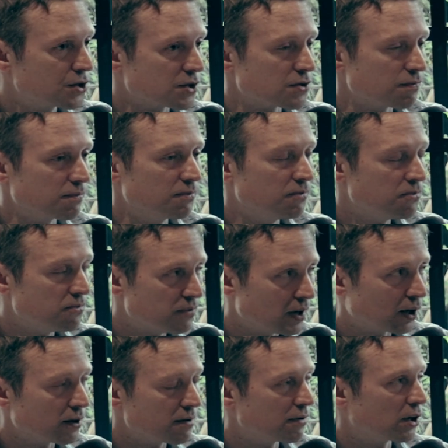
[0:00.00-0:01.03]
just
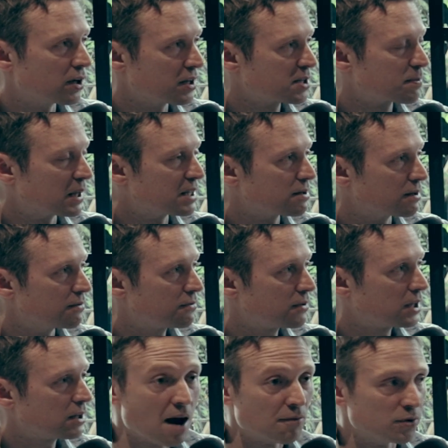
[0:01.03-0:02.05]
very, very expensive
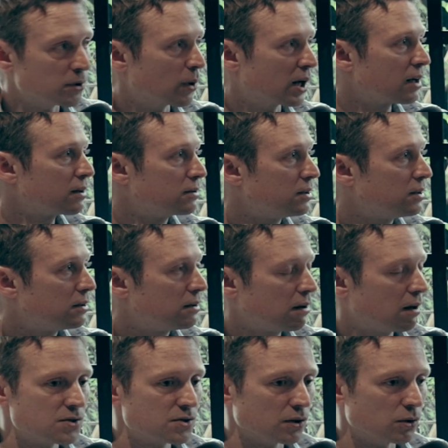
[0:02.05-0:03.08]
everywhere.
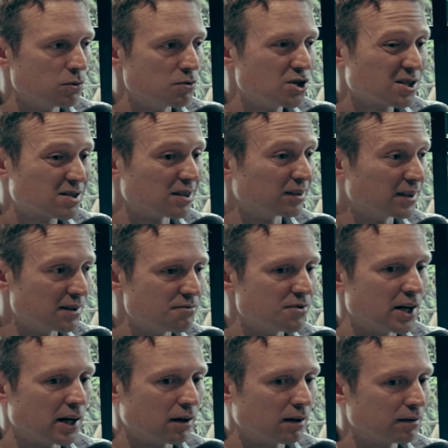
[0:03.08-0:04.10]
So just to live
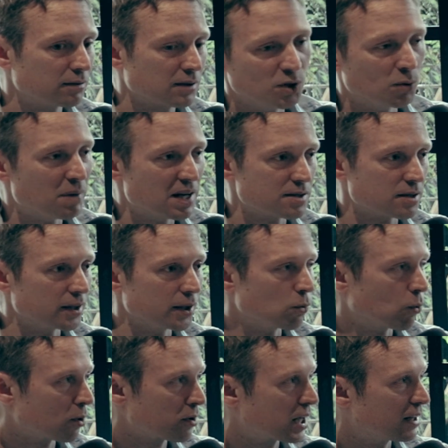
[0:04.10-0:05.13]
there, you're basically
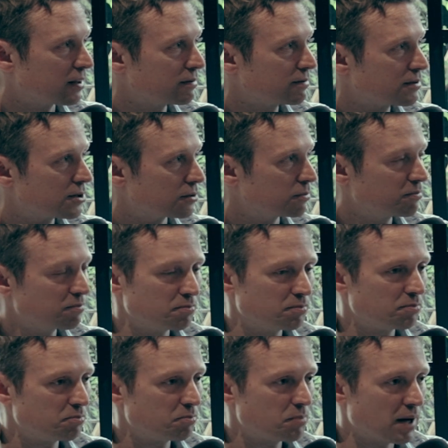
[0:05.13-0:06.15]
working to
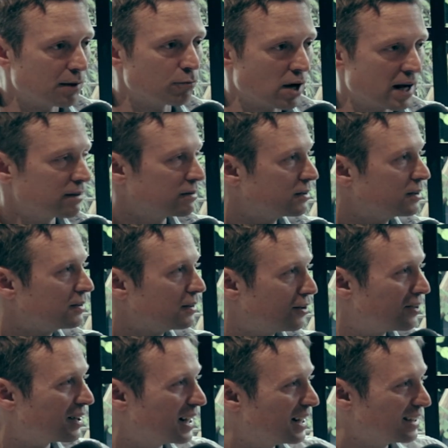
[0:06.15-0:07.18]
pay rent,
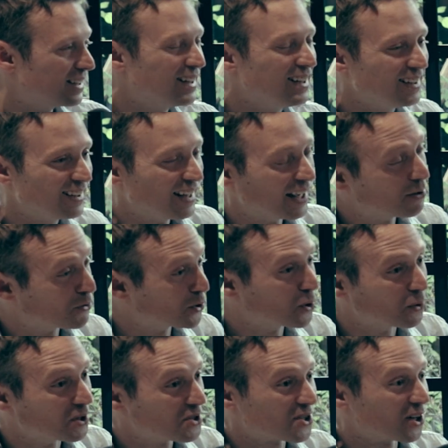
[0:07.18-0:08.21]
right? And if you're
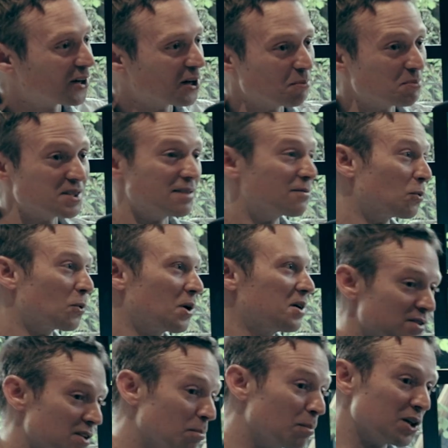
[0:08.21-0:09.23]
doing a startup, it's even
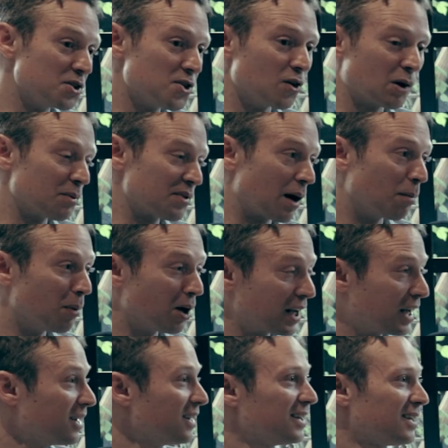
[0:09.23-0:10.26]
worse. Some months you go without
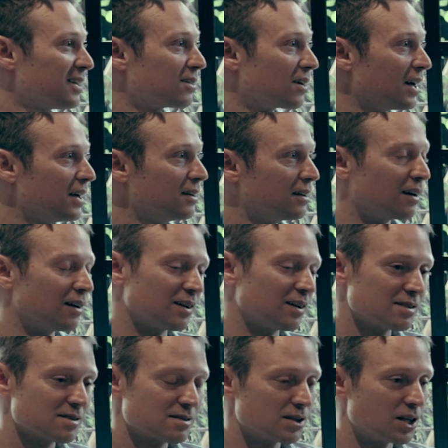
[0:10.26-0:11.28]
money, right?
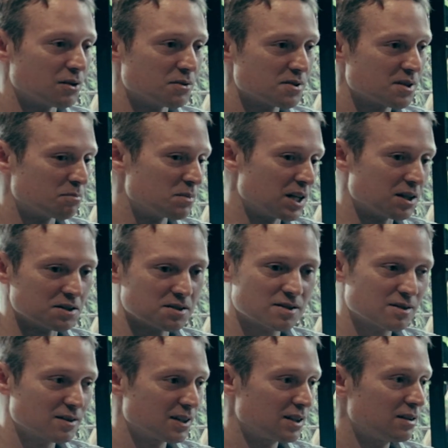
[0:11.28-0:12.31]
You know, some
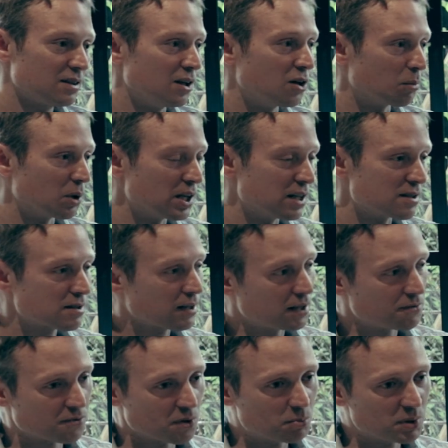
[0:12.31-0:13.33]
days, you know, money gets
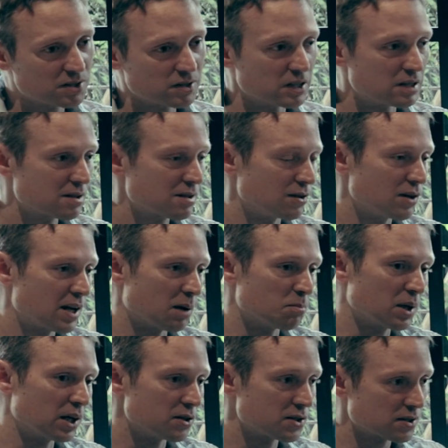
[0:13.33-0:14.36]
tight for the business and you can't
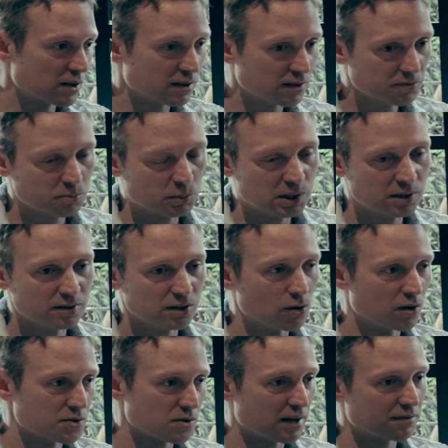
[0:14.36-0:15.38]
pay yourself, but you
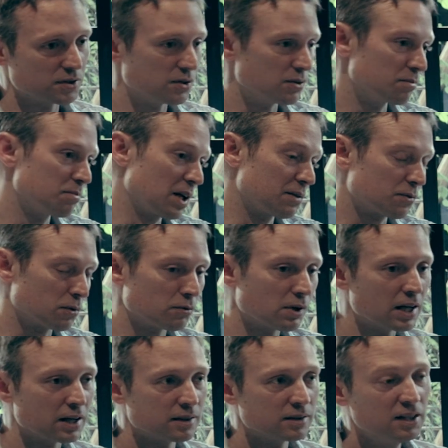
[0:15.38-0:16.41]
also have to pay for
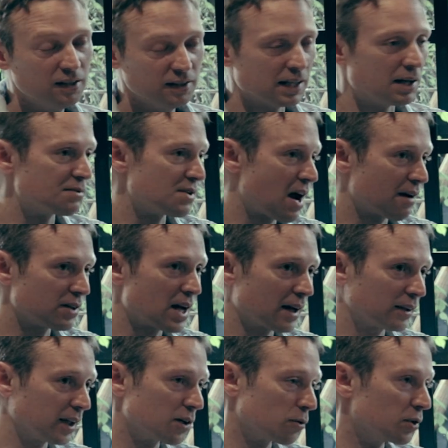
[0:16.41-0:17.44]
rent. And if you haven't
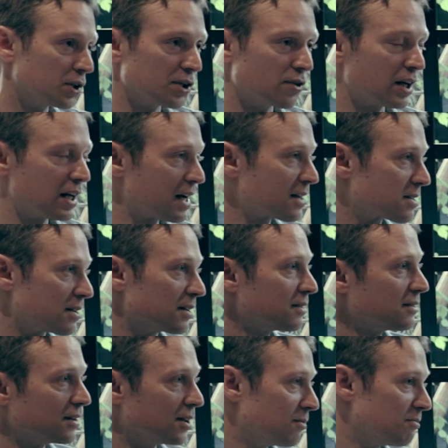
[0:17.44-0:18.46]
had like a really great exit,
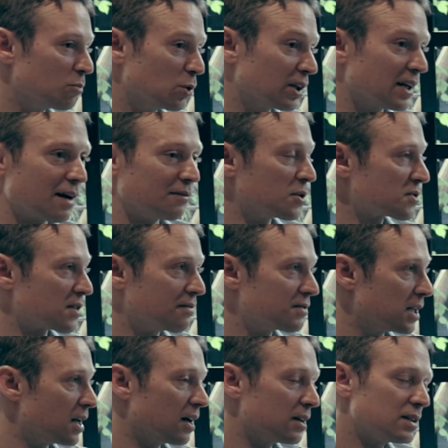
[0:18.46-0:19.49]
you really have no
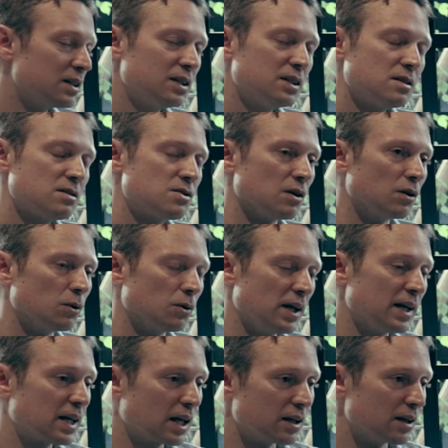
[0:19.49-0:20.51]
safety net. So
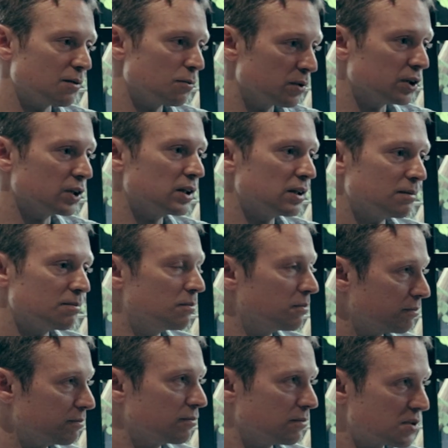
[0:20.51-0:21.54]
it can get really
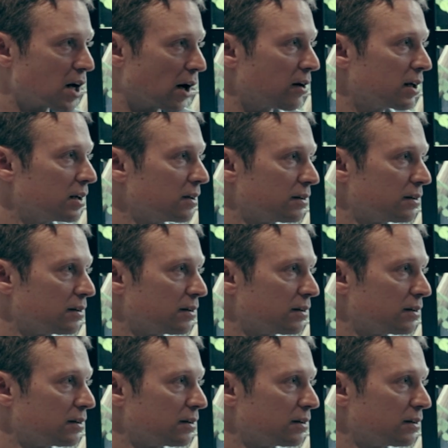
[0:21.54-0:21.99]
scary.